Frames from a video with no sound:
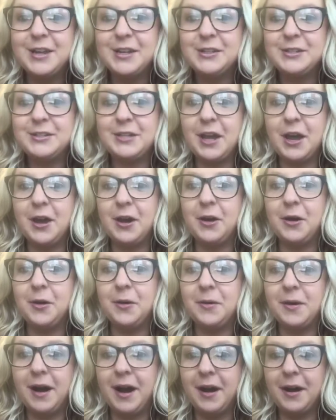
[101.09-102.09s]

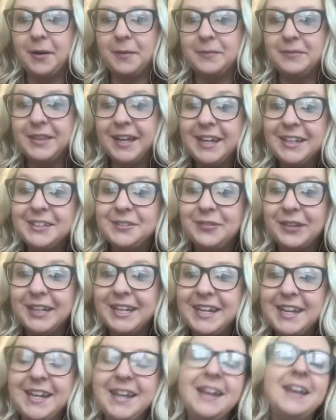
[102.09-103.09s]
So, thanks,
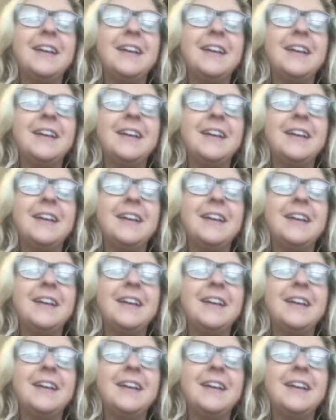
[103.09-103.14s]
Vicki.